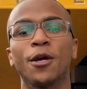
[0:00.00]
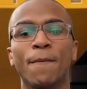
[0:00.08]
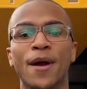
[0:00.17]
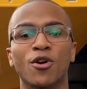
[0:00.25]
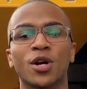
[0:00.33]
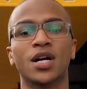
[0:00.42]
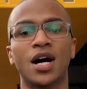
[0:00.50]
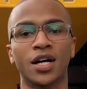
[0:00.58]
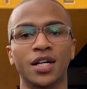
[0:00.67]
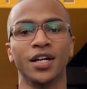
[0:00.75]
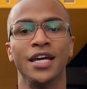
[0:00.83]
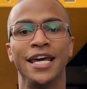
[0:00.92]
the
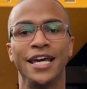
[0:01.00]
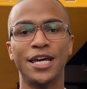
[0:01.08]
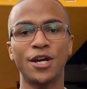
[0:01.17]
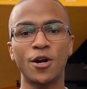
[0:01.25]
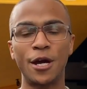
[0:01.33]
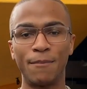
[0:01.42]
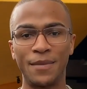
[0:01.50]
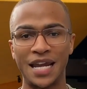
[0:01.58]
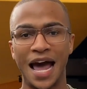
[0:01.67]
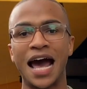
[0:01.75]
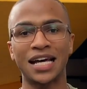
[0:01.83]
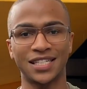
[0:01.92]
Americana here in
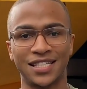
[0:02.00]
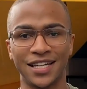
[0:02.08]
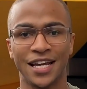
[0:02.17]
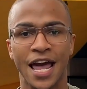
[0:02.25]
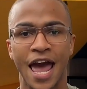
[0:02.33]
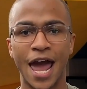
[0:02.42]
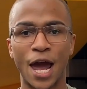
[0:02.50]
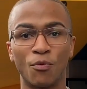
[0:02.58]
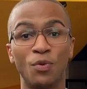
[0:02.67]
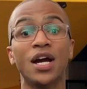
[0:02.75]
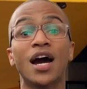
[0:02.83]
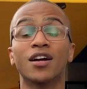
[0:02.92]
Manhasset
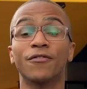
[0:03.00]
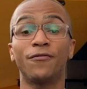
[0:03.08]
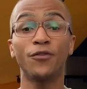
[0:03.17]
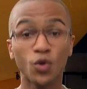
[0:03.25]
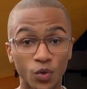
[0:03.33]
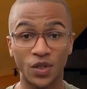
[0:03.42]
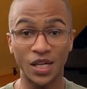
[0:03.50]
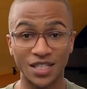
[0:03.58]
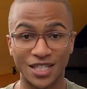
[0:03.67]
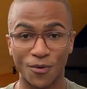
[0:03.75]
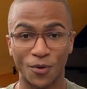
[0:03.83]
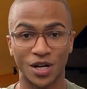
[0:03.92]
and we got a few
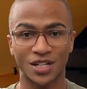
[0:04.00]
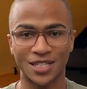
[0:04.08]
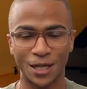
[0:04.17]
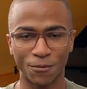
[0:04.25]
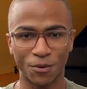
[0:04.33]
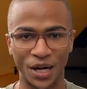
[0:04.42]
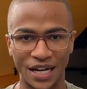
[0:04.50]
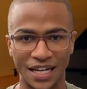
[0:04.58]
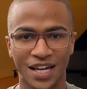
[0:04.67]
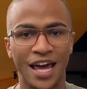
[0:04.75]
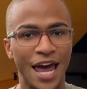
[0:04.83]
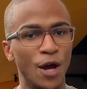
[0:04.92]
things that we're
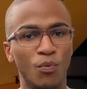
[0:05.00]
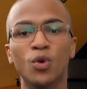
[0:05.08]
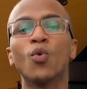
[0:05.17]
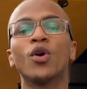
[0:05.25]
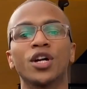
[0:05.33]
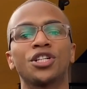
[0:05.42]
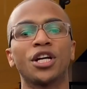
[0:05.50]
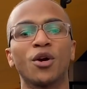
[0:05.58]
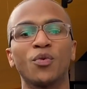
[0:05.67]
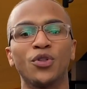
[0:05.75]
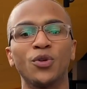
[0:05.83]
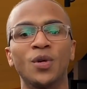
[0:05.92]
celebrating and we want to share
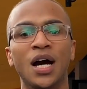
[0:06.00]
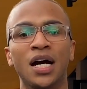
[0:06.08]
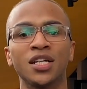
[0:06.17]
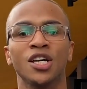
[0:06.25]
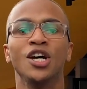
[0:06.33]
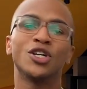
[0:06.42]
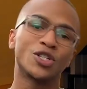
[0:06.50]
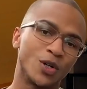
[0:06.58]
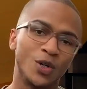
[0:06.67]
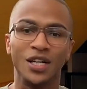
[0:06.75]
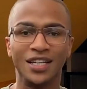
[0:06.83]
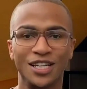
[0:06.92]
it with you guys.
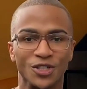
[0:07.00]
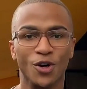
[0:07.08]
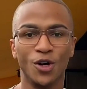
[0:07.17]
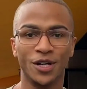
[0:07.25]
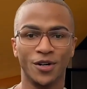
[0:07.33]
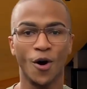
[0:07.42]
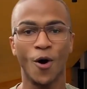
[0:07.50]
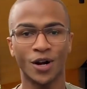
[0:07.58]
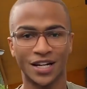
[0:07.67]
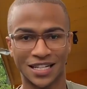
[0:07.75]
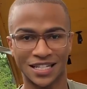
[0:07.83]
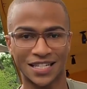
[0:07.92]
So let's go on,
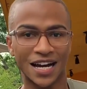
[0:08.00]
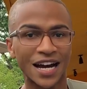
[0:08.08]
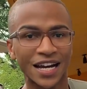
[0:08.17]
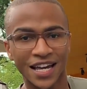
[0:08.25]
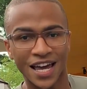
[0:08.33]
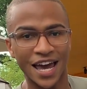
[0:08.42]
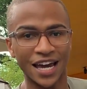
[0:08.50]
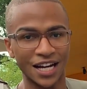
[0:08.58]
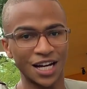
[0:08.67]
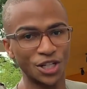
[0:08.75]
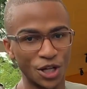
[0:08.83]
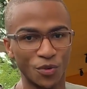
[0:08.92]
on inside
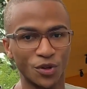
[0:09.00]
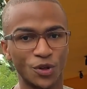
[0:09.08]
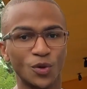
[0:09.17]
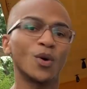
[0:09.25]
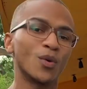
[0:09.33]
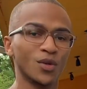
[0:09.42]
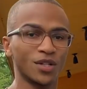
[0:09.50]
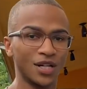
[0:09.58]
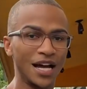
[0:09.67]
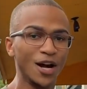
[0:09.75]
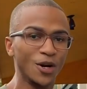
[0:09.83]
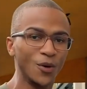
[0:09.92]
and I'll share with you what we
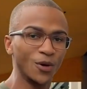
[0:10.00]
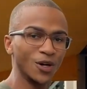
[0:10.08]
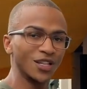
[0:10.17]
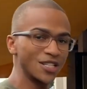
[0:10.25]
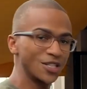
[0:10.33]
got going on.